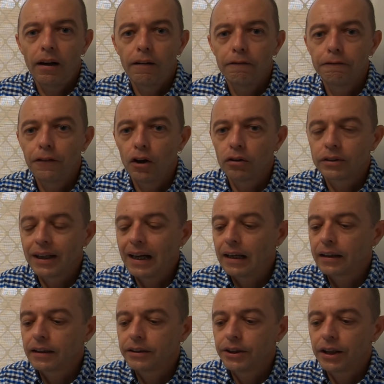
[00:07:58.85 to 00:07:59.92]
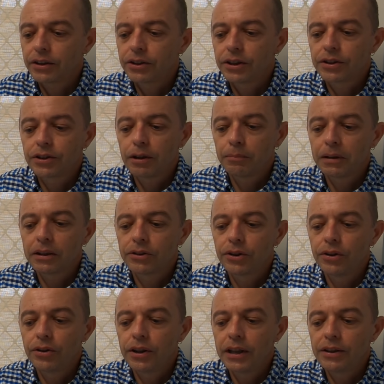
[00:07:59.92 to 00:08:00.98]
volt architecture similar to the